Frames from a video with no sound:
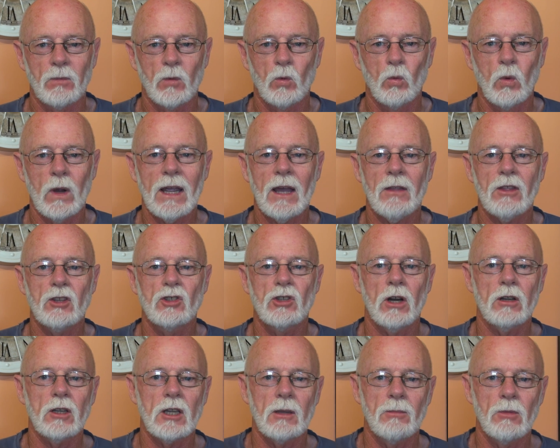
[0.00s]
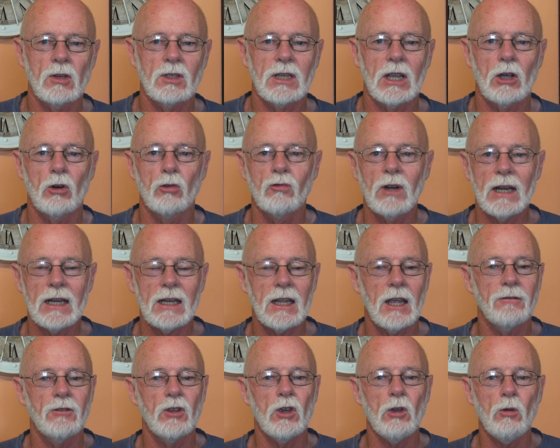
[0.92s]
We are the drone community. Already,
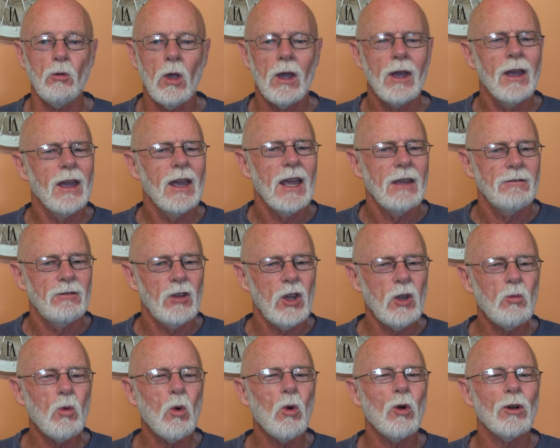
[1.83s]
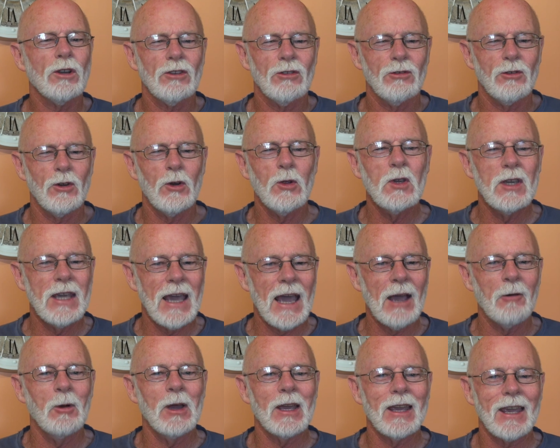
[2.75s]
if you walked through
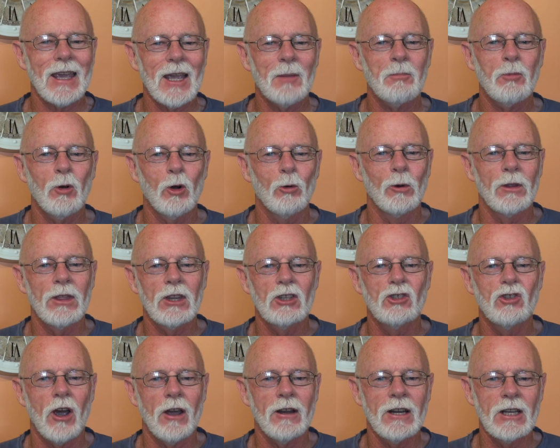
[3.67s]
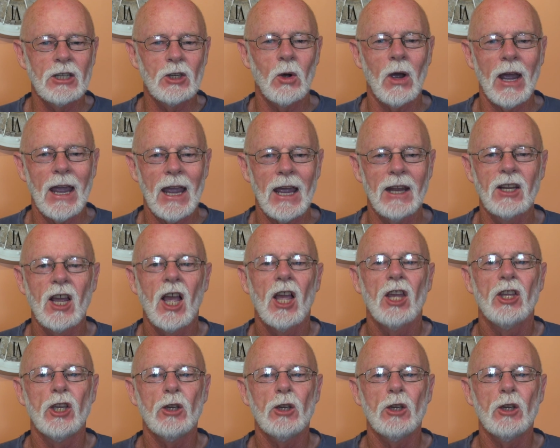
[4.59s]
Gatwick Airport with a drone in your hand,